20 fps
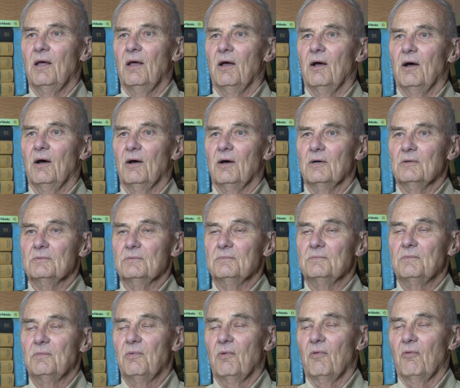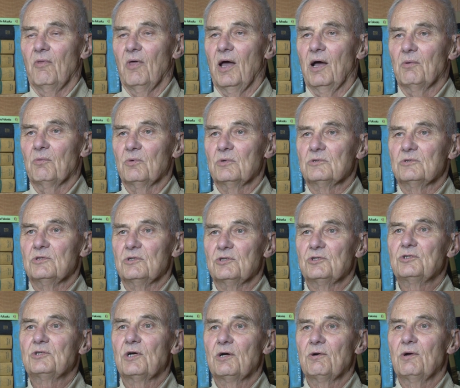That was a
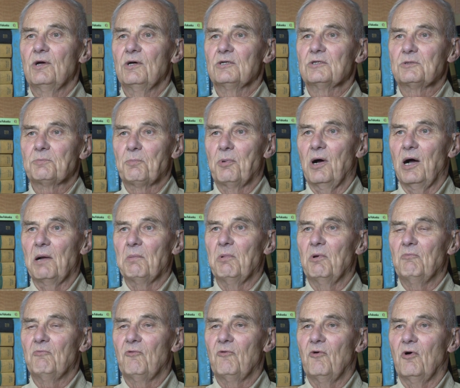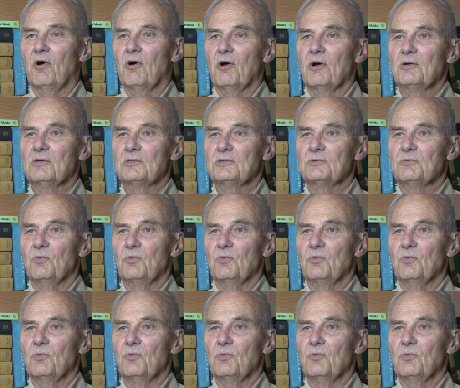serious problem for us